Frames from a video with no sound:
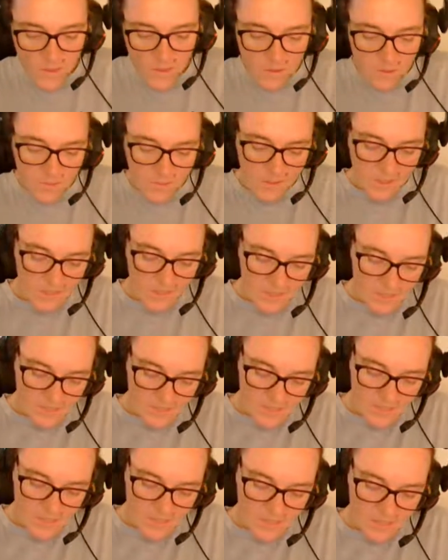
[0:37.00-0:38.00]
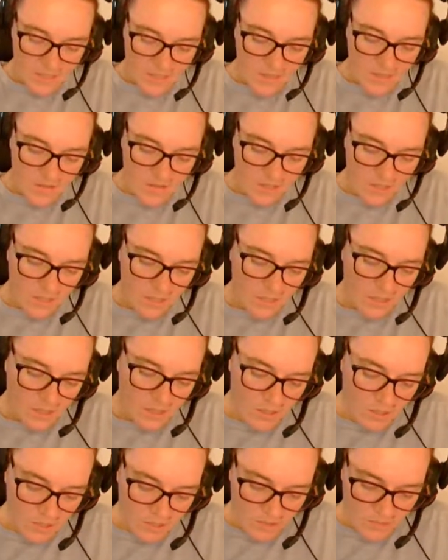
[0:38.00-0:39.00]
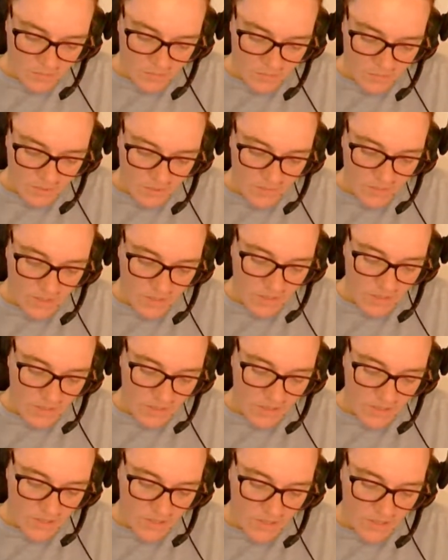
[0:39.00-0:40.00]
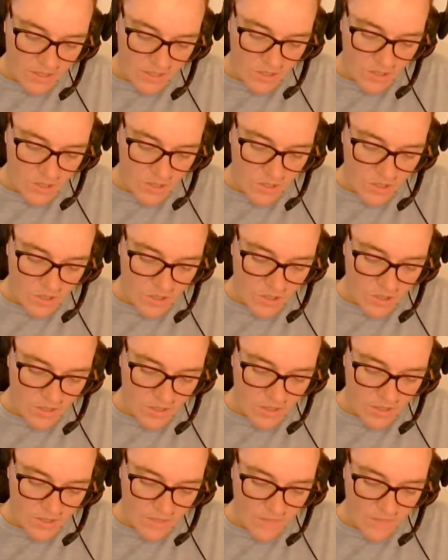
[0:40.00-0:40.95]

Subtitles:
getting settled here, about ready to get started.